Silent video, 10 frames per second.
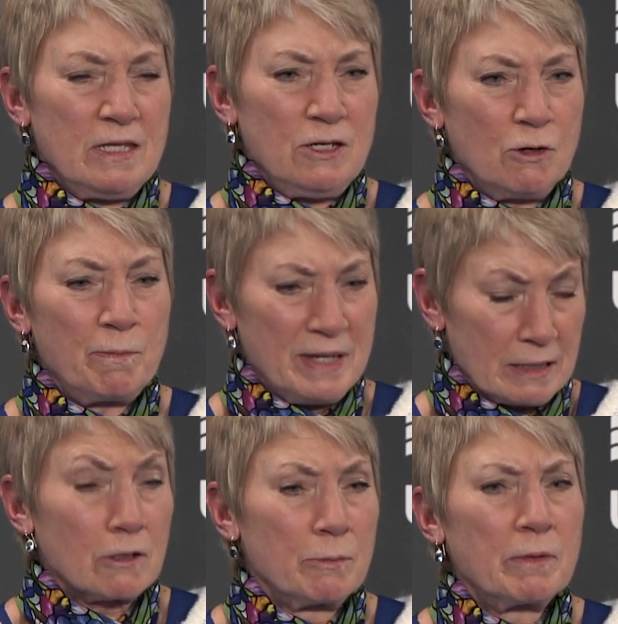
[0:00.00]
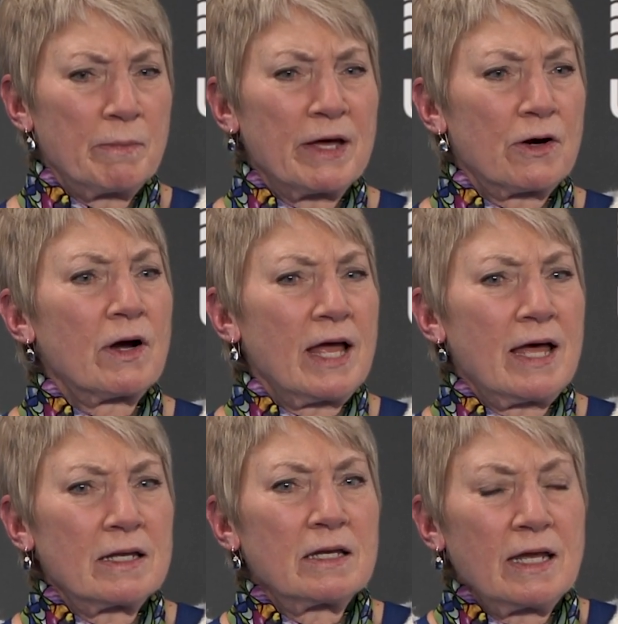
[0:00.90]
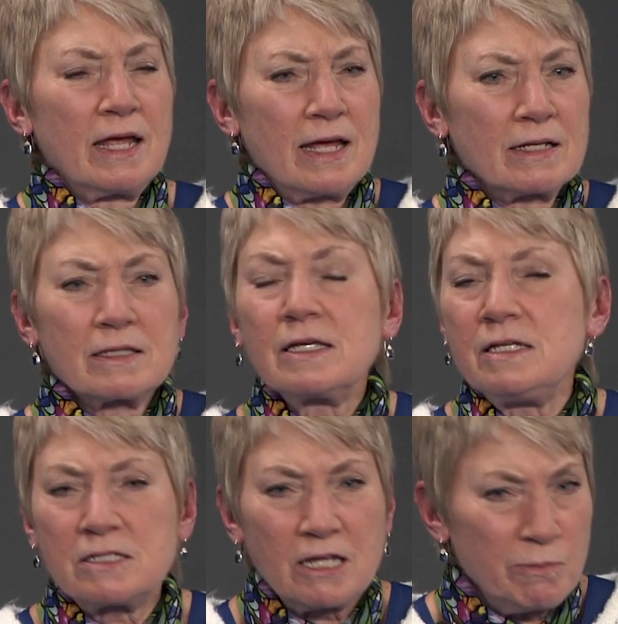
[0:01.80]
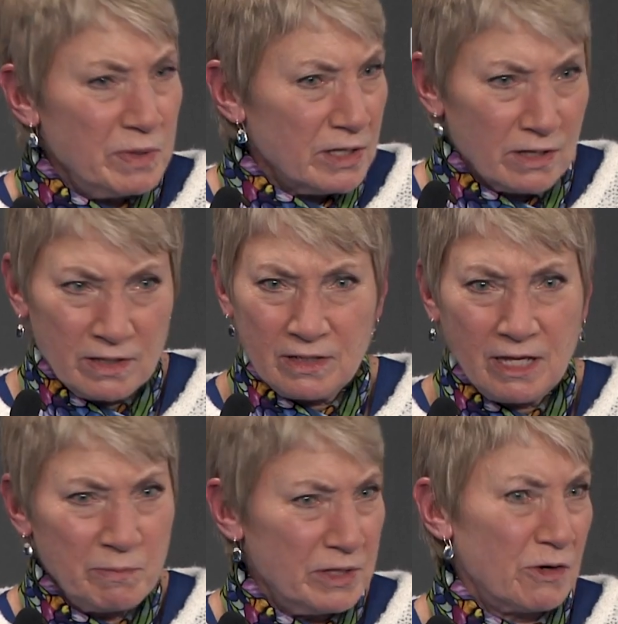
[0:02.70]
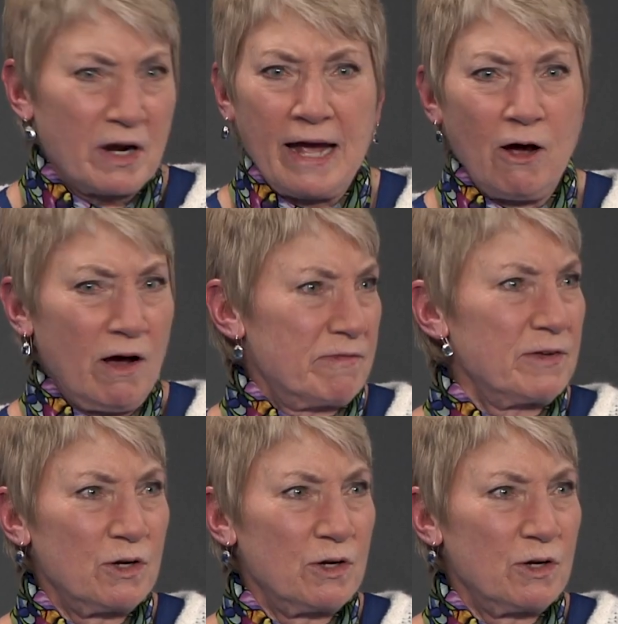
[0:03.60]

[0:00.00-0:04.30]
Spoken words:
you know, being a little bit better at least keeping their guy off.